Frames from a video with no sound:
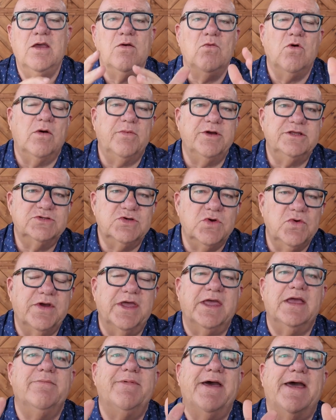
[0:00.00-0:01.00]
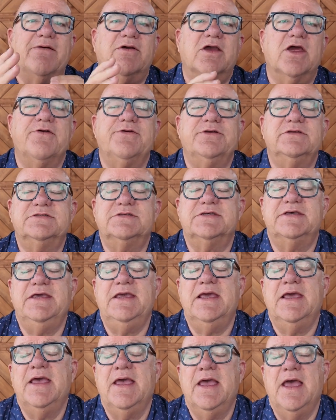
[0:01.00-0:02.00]
While we're talking about
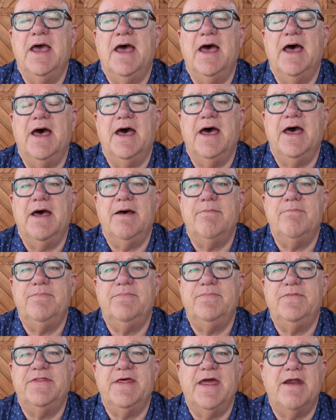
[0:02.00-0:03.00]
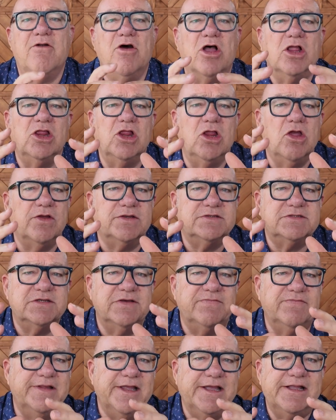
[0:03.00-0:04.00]
currency, there are lots
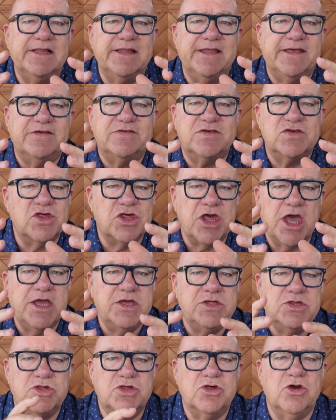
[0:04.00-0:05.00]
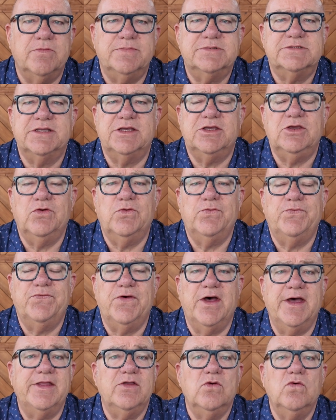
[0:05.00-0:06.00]
of little exchange shops that you'll
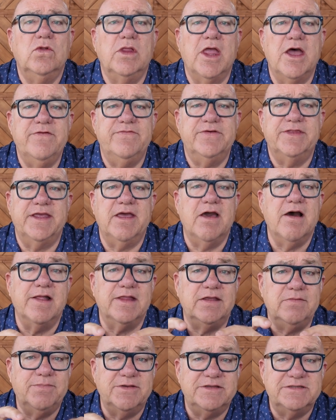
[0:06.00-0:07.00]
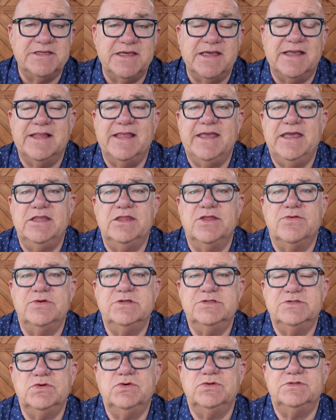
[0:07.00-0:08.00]
find all over the island, particularly in the
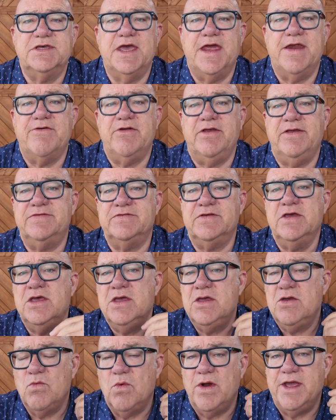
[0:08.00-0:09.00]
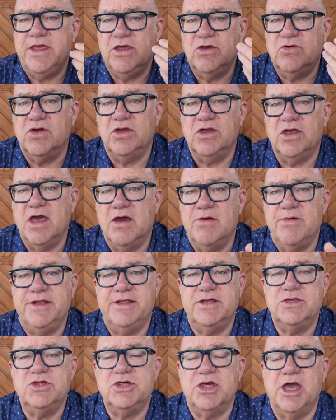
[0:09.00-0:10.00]
resort areas, where you can go in
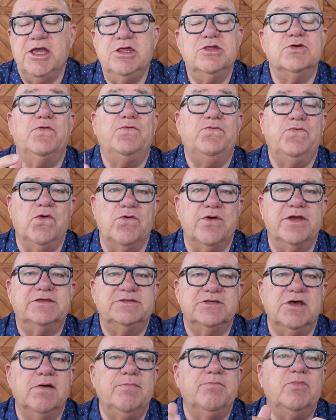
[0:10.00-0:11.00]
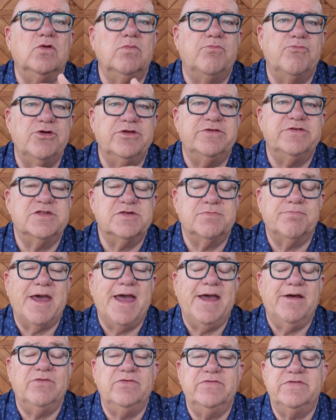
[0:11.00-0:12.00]
and change, for example, British
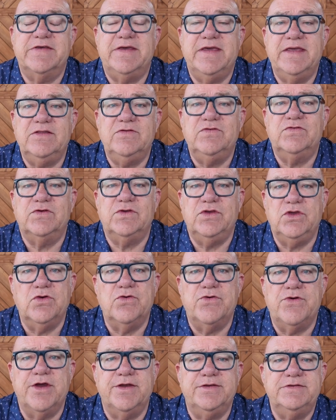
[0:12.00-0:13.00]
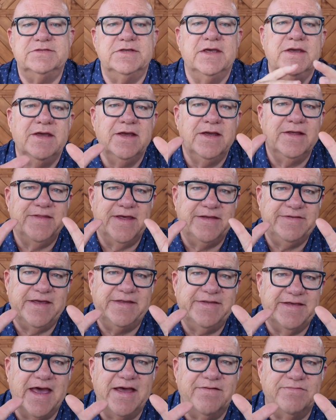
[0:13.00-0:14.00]
pounds into euros. They
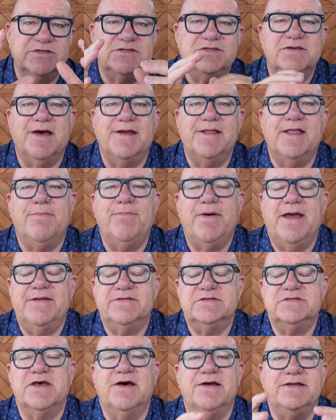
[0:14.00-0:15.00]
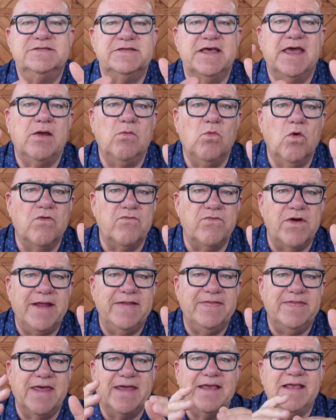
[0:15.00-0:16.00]
tend to have a sign up outside saying what
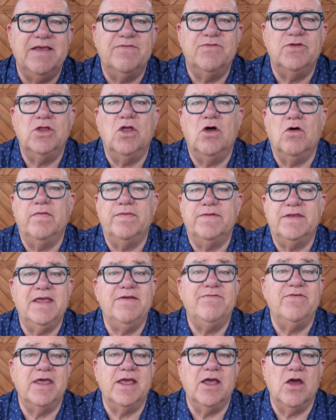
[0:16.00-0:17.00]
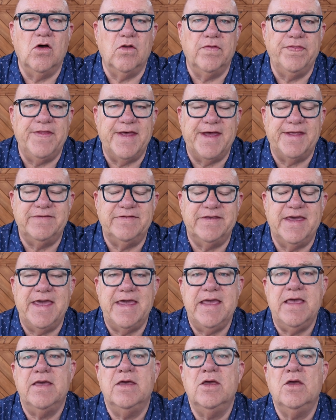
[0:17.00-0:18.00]
rate they're giving on that
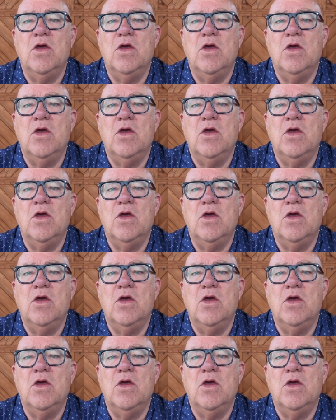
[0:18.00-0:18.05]
day.